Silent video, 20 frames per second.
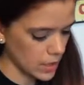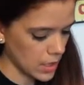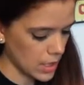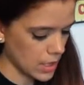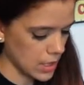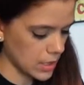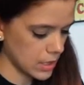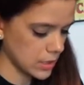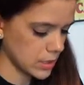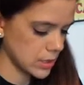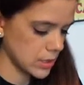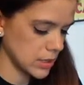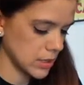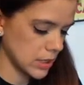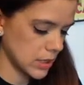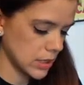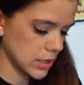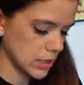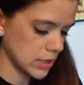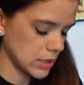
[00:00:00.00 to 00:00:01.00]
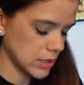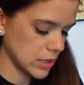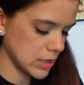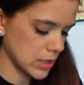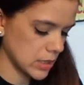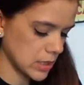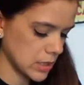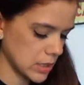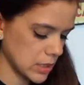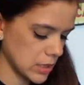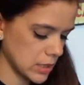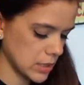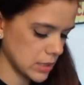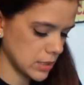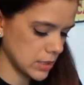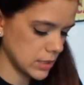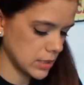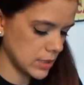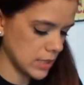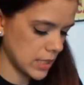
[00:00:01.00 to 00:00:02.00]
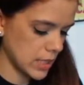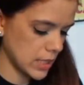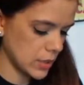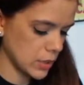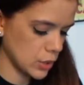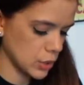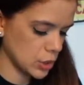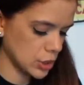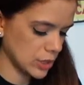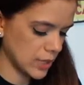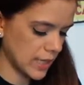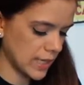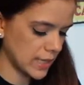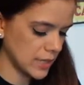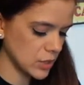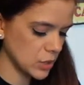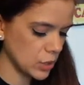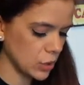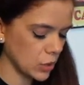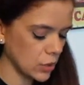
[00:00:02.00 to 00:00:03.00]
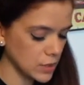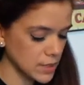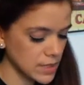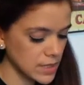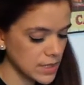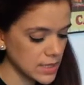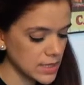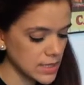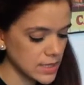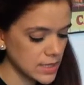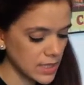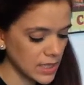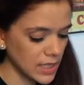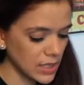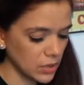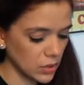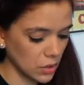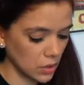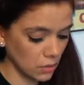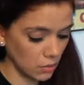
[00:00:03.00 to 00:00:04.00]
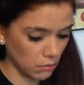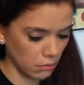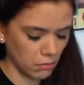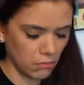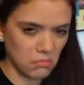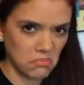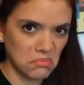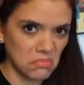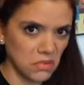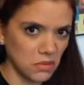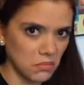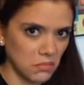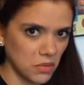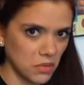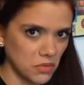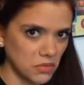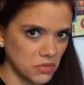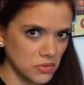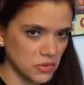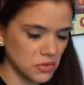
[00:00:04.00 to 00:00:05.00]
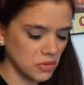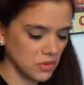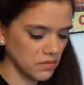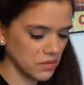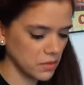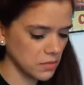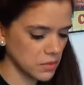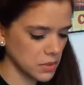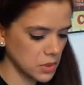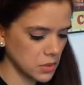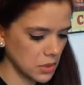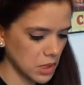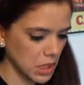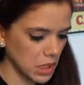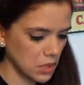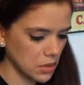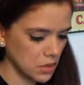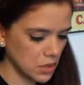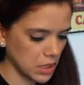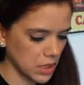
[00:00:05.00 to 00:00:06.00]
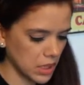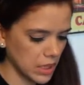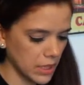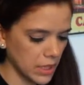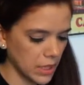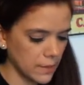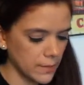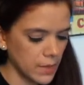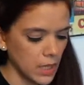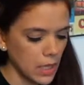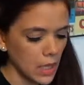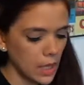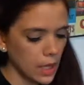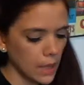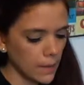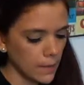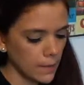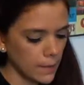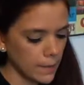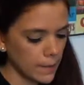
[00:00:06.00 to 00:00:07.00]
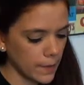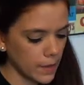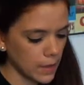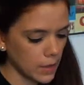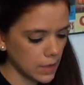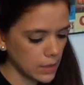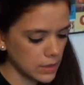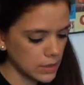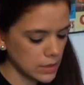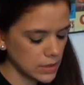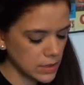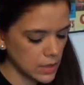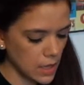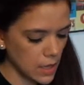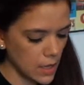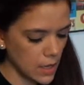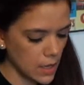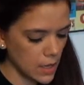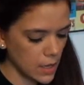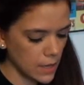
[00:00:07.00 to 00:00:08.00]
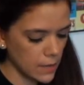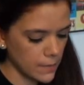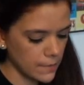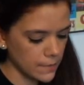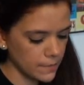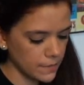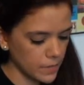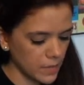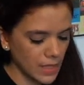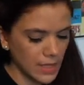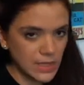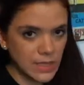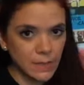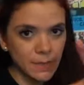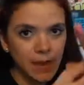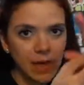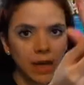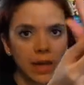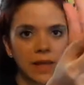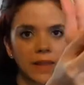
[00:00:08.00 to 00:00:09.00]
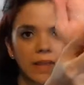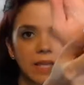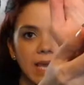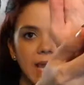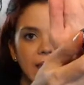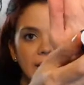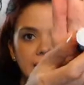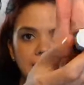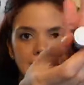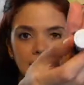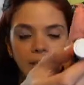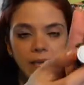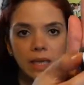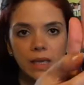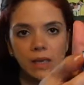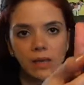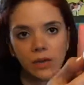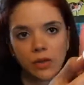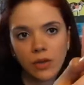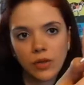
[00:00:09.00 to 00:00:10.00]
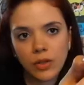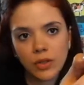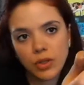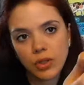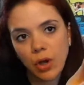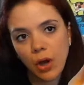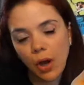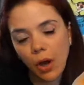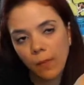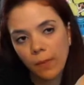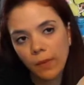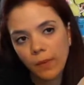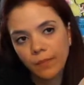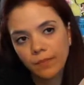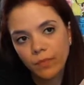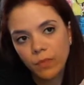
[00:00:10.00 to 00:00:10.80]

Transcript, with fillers: and it is in the shade Glossy Seal. I'm not sure if I'm too keen on that name, but it's a bit like the Essie on the top,